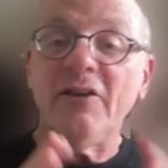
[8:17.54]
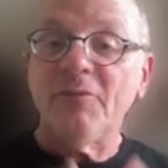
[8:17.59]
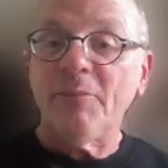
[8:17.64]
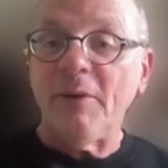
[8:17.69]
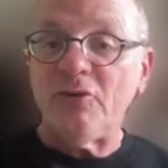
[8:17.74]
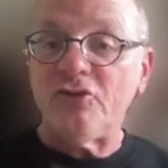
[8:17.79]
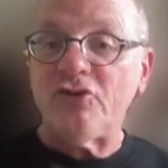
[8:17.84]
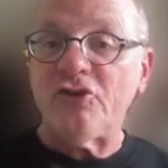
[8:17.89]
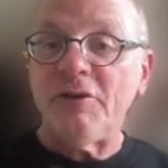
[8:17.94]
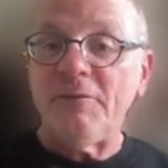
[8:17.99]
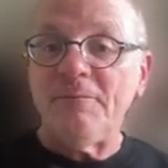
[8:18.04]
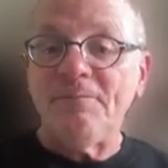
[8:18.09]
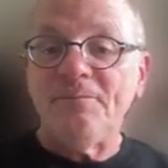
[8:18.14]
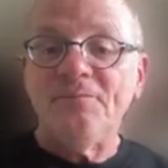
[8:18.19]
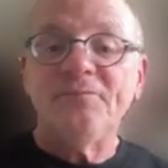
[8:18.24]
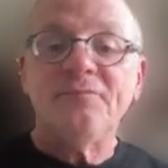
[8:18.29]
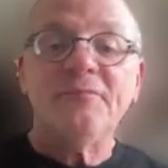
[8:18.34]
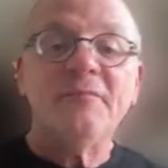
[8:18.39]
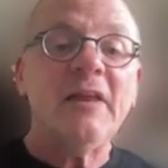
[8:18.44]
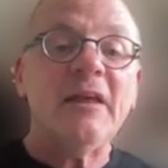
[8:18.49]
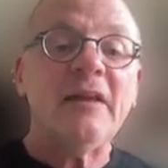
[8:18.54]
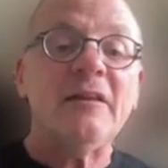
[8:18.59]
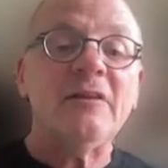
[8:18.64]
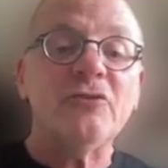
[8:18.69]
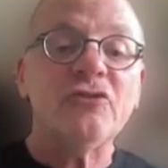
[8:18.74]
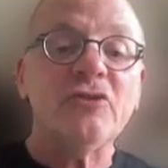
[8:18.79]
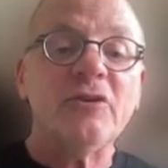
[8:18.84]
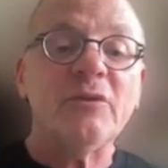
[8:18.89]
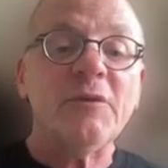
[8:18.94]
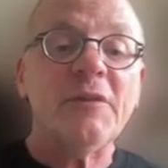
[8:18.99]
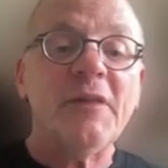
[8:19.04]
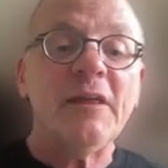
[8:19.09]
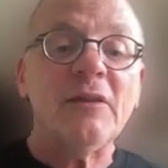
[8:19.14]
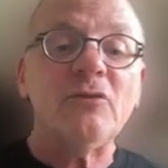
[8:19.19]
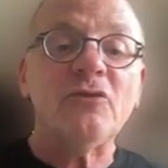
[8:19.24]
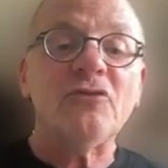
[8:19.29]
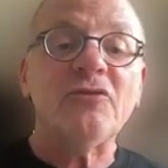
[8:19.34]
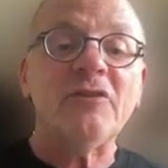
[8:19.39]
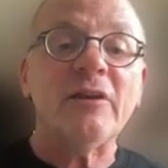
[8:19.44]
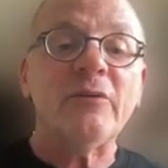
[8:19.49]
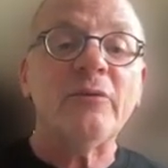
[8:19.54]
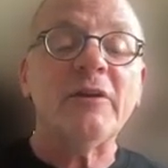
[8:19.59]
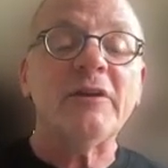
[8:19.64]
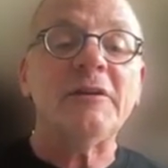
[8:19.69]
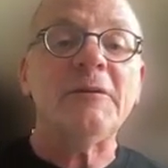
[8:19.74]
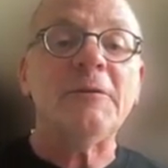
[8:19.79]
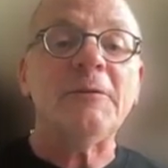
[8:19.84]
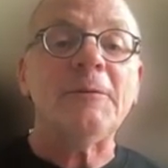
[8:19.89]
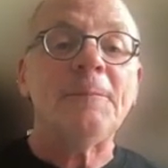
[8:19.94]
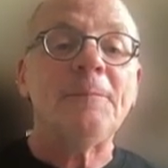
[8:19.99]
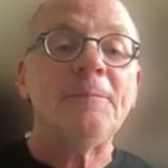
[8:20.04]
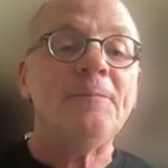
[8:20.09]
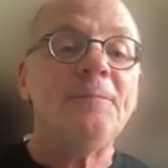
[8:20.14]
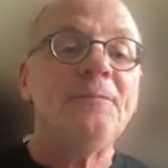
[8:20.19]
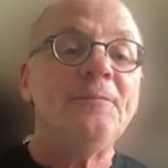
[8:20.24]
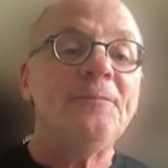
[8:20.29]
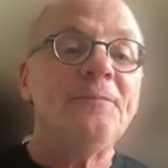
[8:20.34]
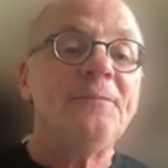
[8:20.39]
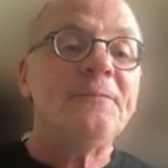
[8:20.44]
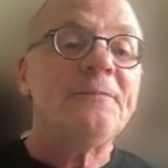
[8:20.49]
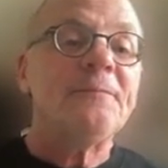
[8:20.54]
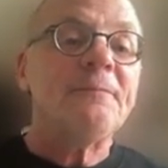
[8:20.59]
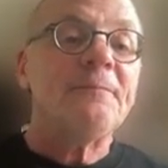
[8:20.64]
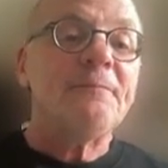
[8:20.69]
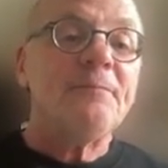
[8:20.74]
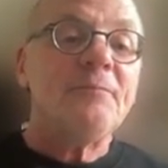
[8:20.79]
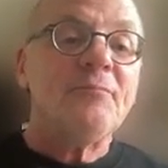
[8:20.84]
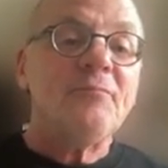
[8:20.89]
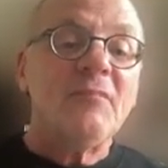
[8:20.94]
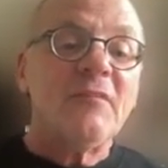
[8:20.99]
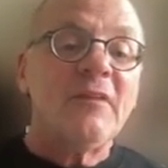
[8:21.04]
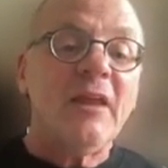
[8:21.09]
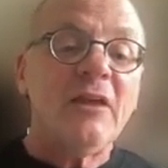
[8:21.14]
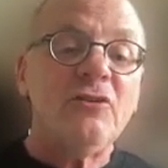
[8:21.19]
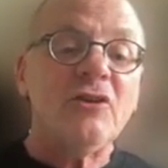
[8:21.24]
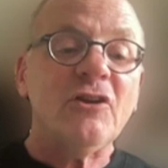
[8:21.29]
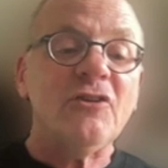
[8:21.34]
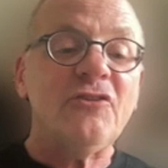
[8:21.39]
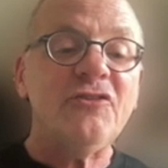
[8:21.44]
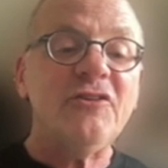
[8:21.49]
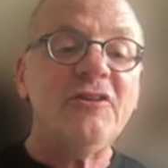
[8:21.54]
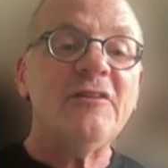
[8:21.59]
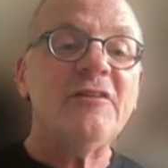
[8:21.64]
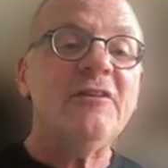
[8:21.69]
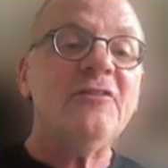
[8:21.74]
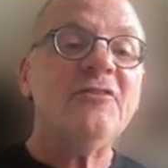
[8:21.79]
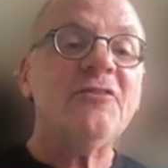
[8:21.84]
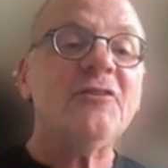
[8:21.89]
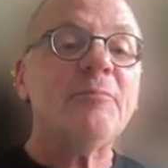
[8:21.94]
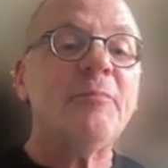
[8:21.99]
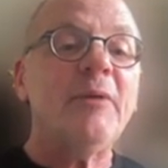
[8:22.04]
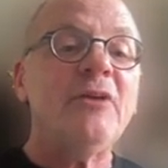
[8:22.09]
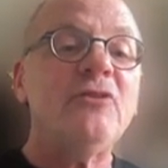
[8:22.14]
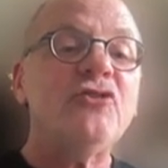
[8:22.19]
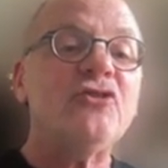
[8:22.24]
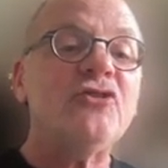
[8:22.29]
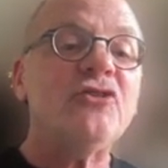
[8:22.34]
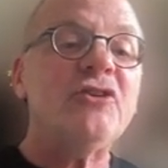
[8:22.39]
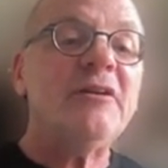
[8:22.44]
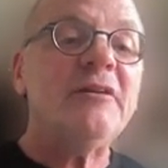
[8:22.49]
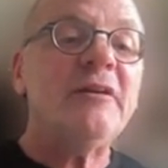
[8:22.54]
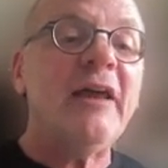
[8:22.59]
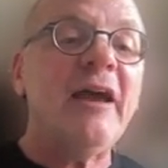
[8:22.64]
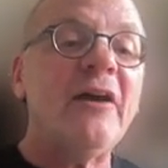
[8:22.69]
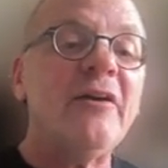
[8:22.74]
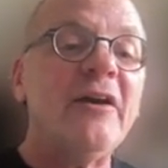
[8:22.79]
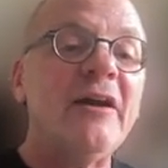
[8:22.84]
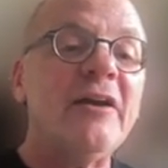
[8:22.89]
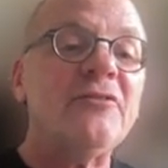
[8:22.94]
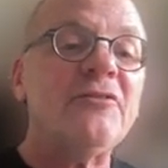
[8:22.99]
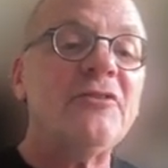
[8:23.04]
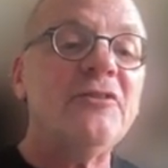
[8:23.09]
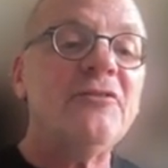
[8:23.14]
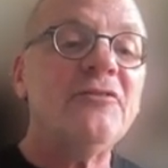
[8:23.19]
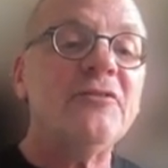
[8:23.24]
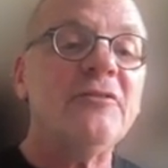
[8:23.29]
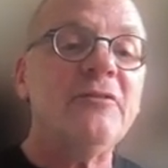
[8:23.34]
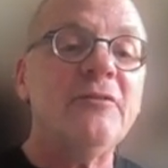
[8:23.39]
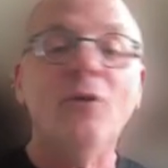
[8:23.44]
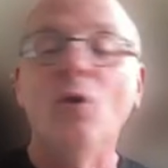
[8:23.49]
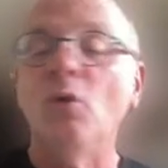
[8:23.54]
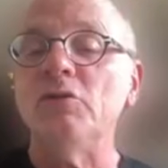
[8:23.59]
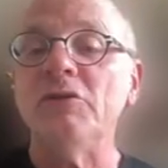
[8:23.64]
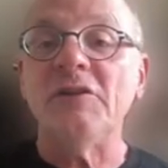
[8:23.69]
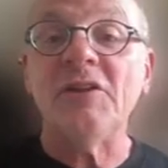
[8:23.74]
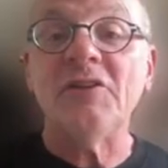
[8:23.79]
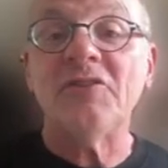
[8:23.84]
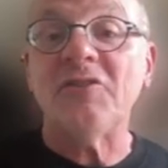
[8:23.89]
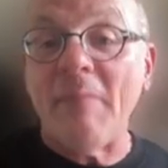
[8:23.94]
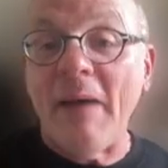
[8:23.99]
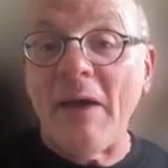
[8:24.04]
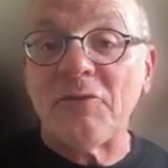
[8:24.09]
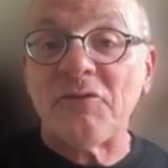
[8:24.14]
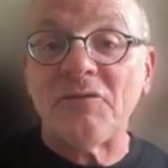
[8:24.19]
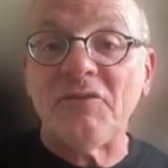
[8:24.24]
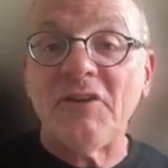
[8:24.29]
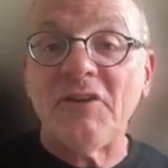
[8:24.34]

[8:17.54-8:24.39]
spreadsheet, and I'll show you what that looks like right here. And you can see this spreadsheet now has only this amount of